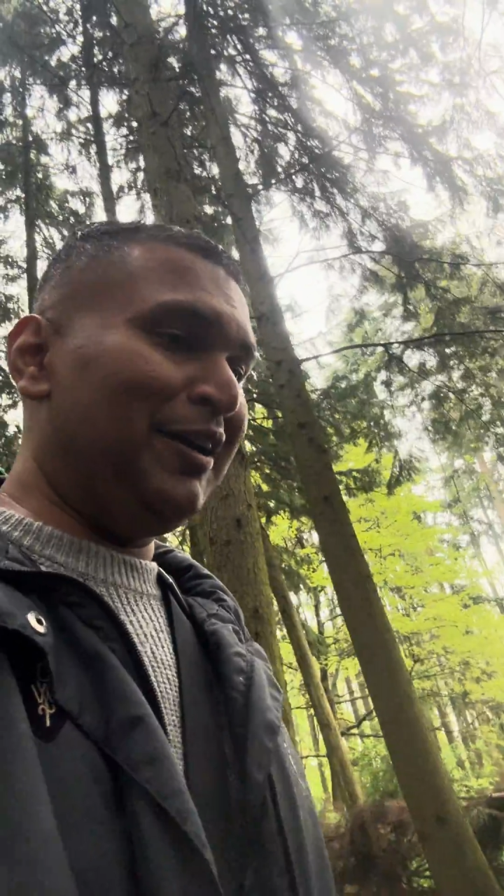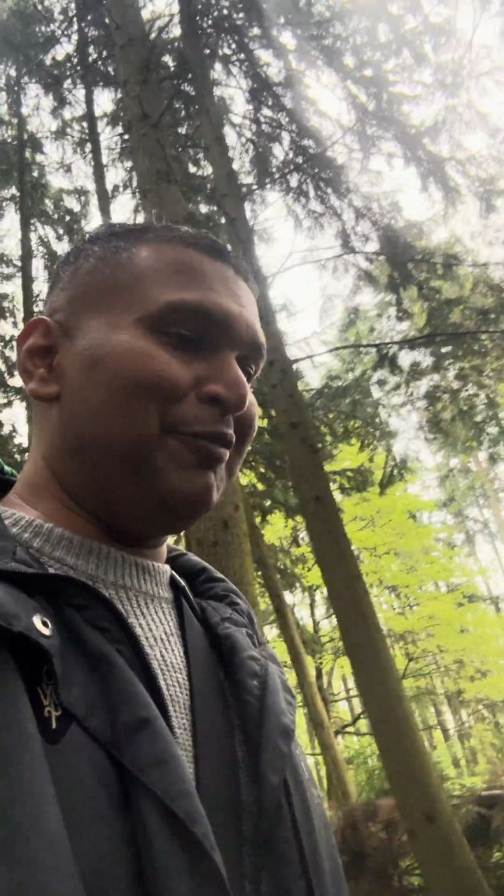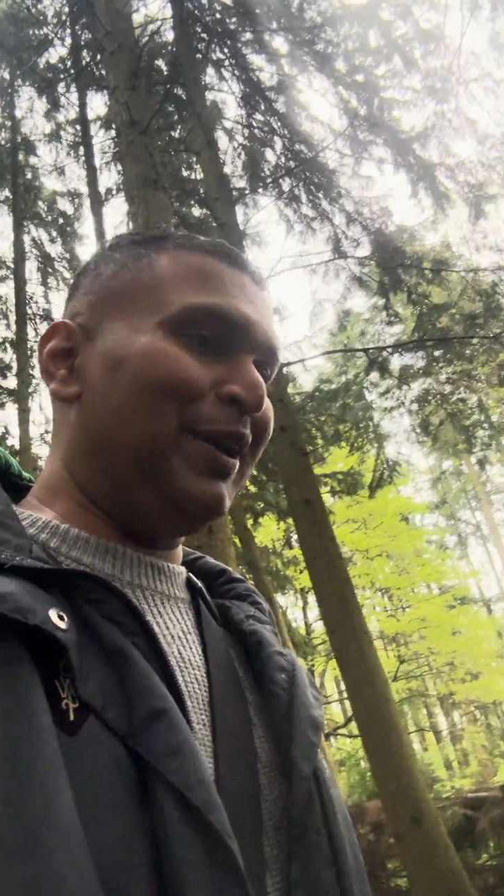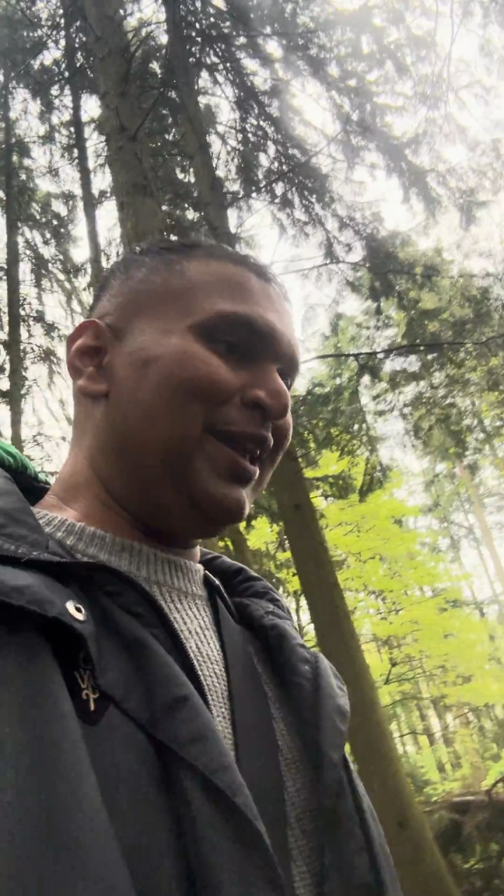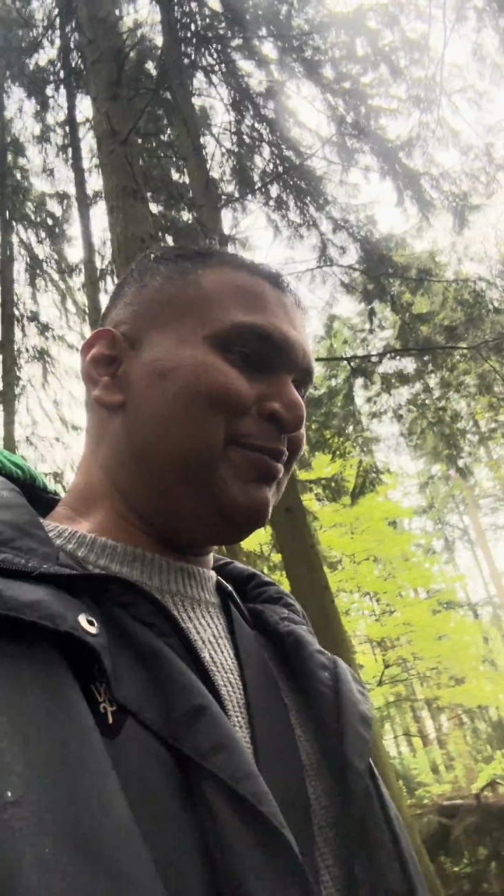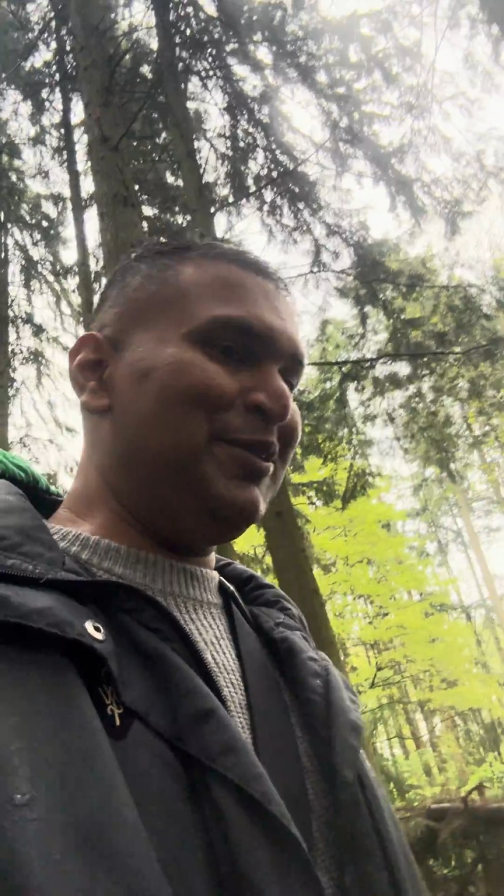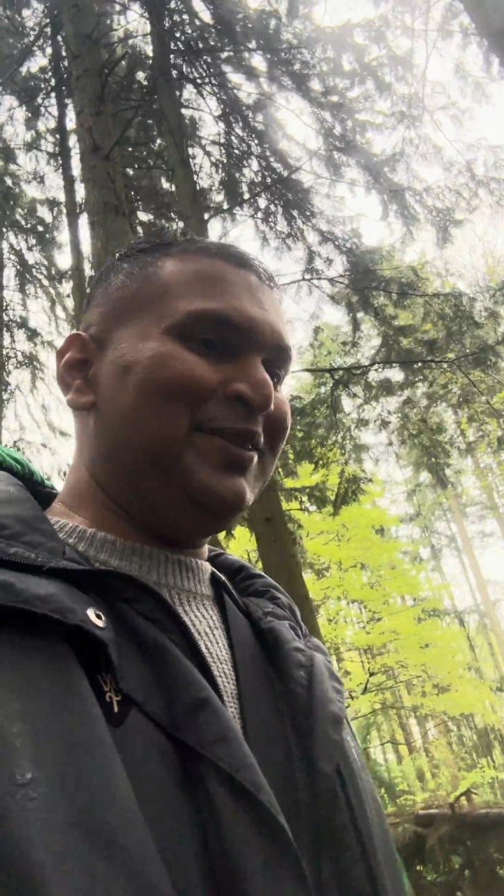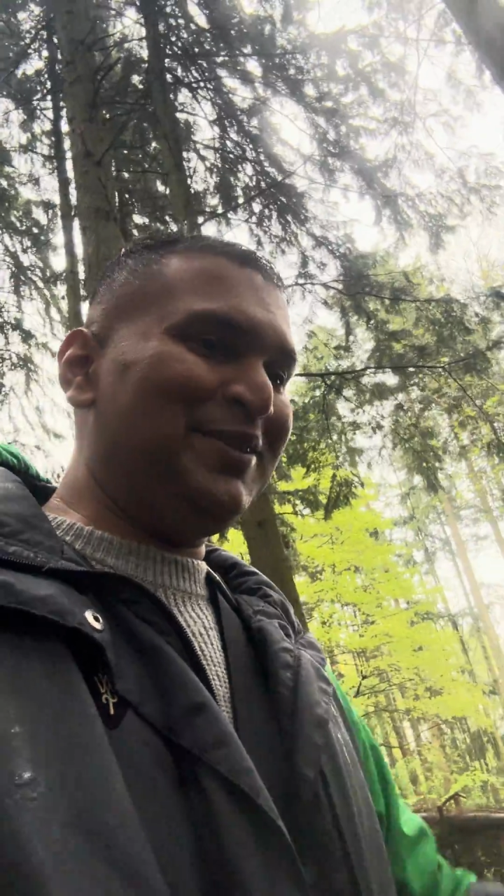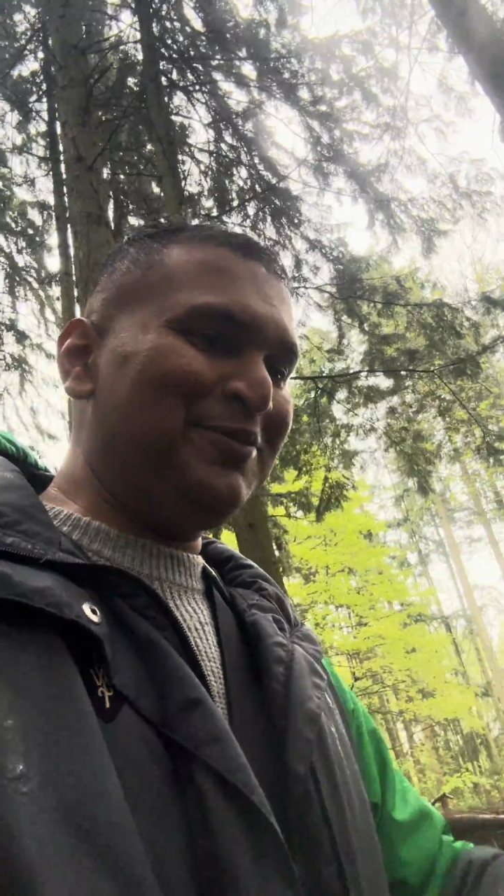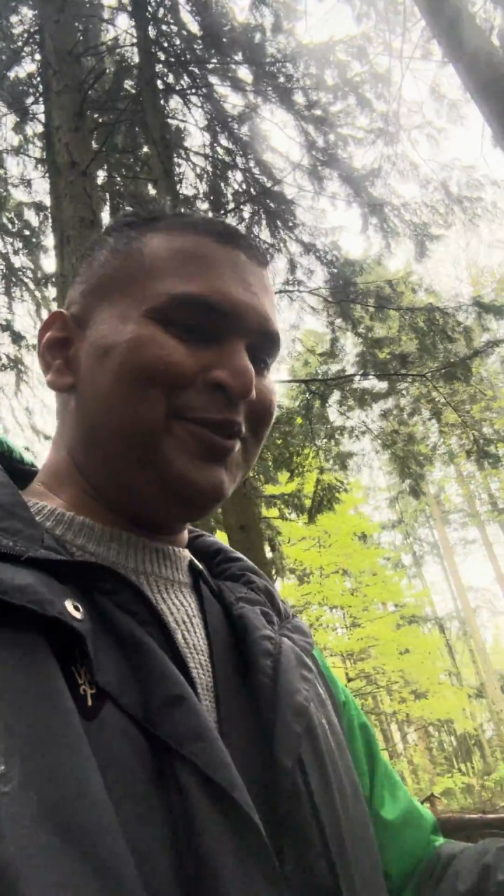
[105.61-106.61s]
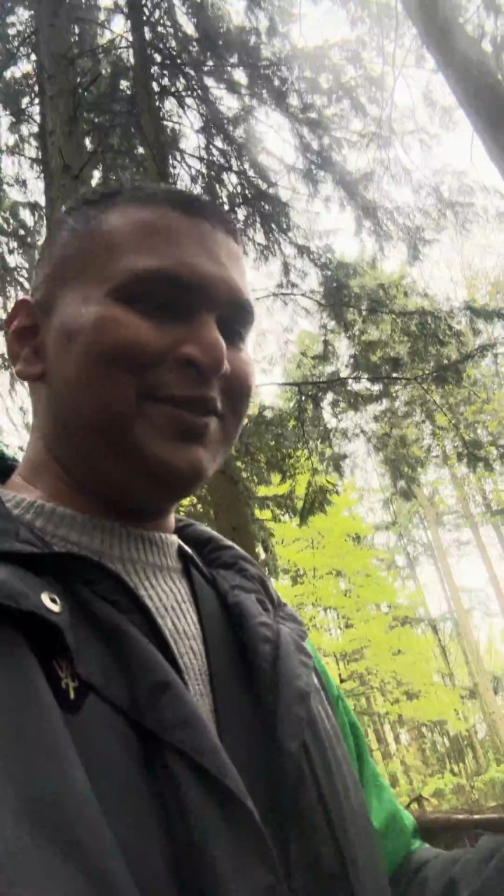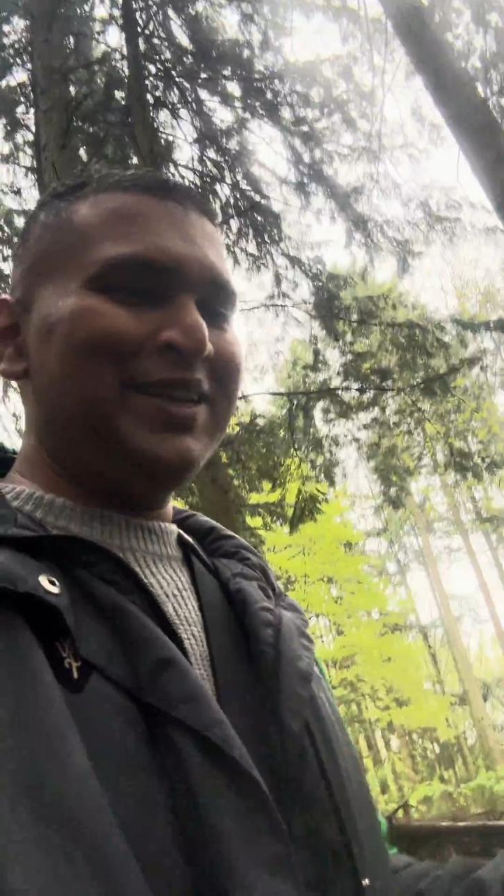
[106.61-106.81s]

while I'm doing this wood